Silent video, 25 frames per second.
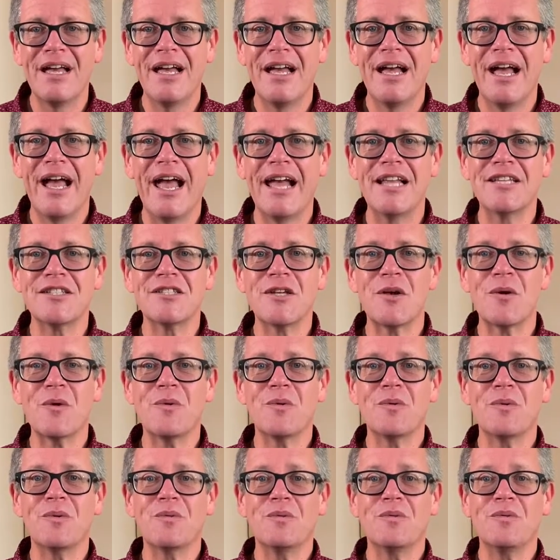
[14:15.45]
And
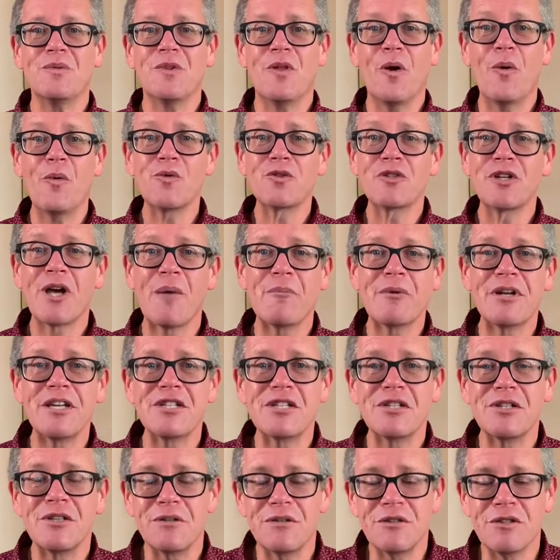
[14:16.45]
so those coming
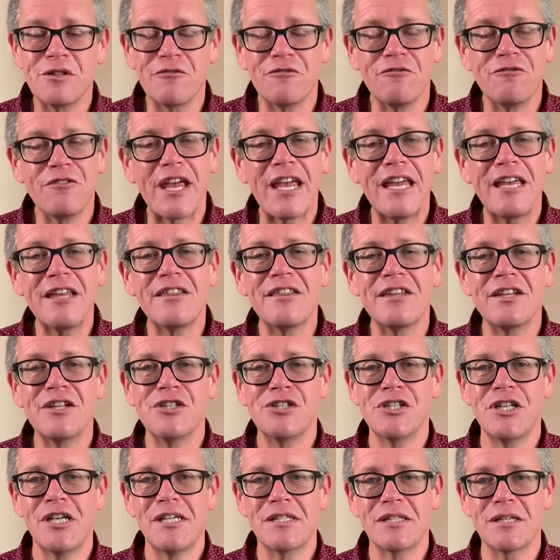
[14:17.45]
to, to faith in
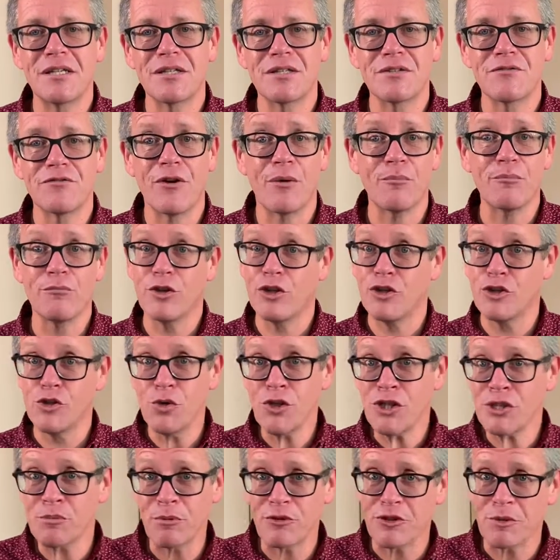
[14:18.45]
Jesus from the
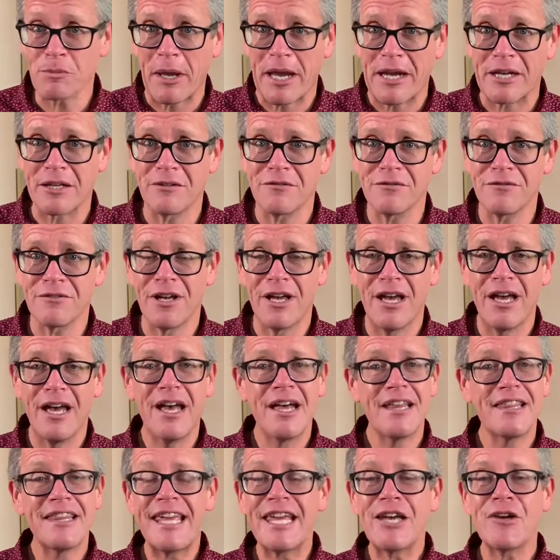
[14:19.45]
Jewish perspective,
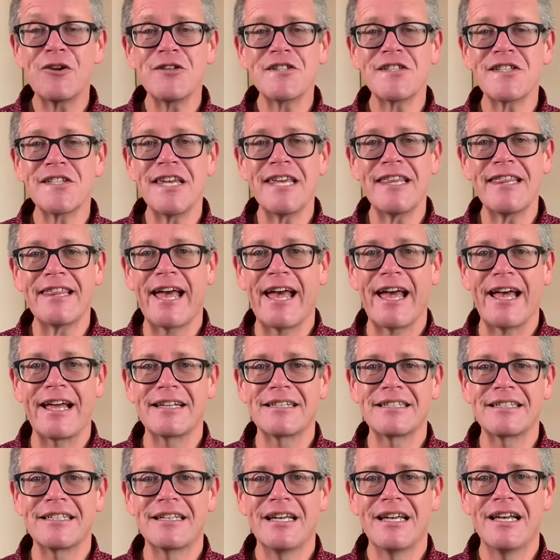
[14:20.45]
they could see
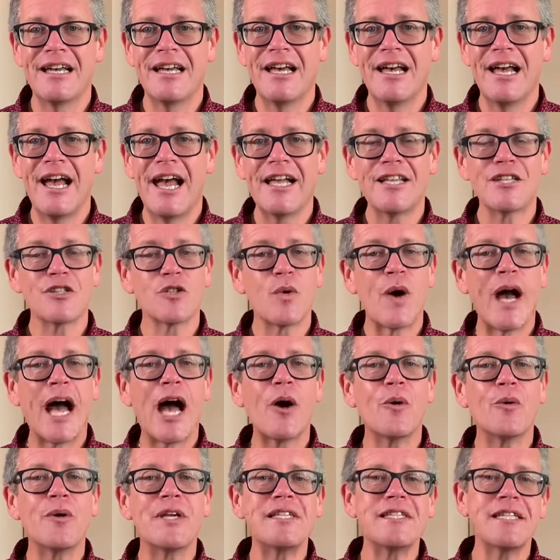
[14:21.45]
that. And so
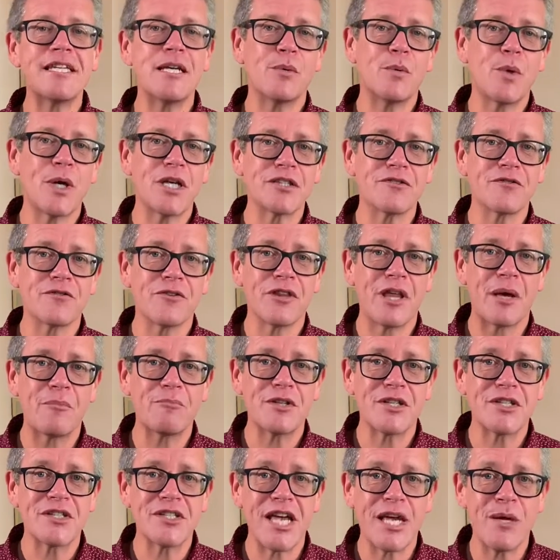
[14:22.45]
how easy it was for them to
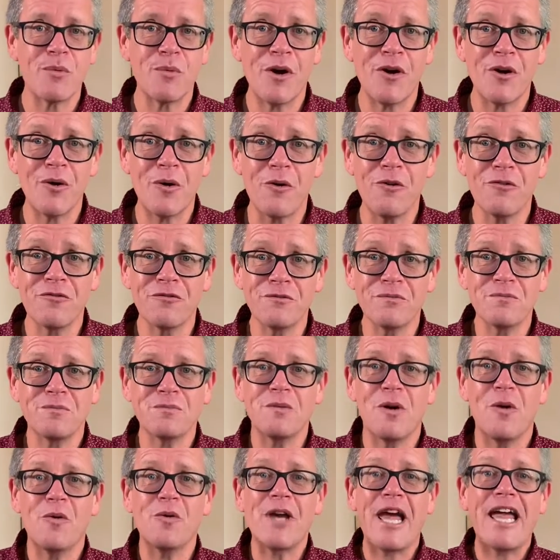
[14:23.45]
say, well,
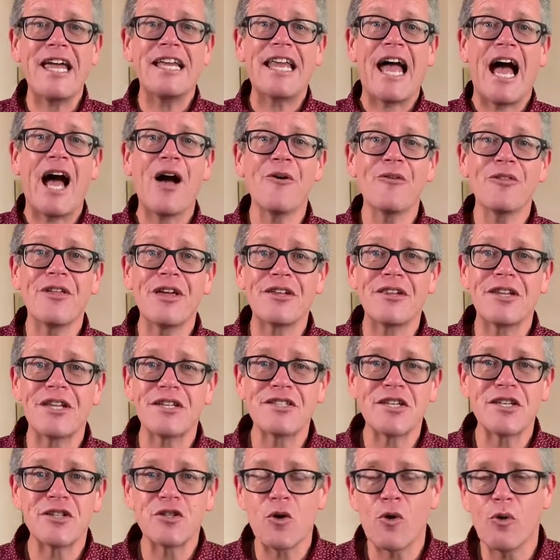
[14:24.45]
okay, now that this
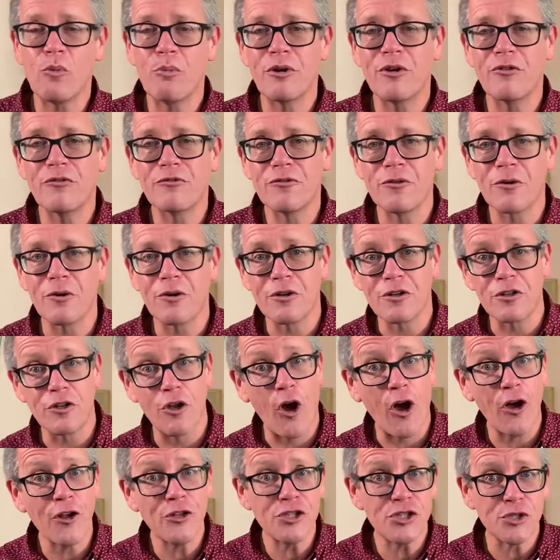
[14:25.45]
is open for
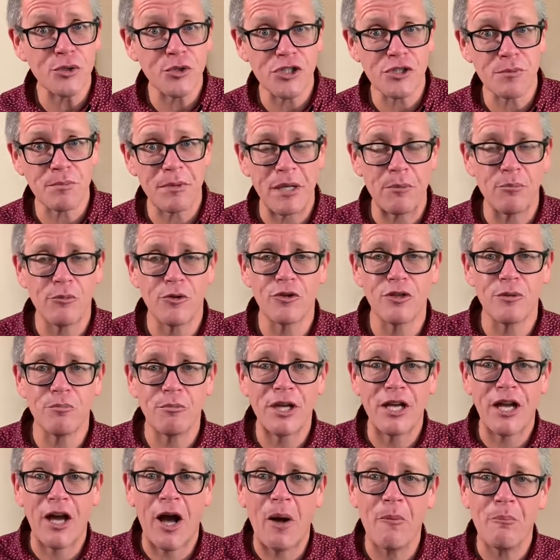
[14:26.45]
non Jewish people to
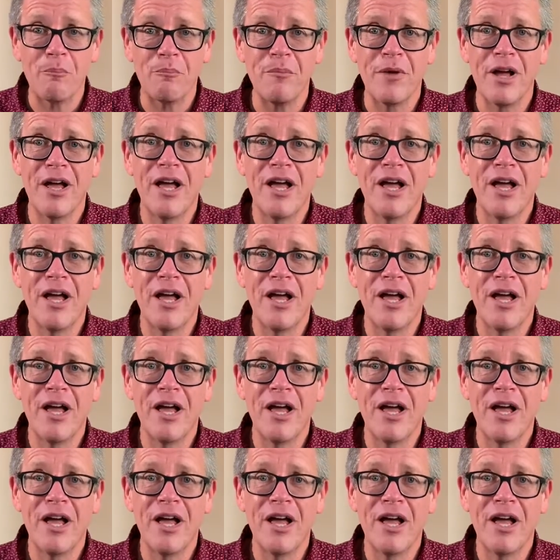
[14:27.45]
become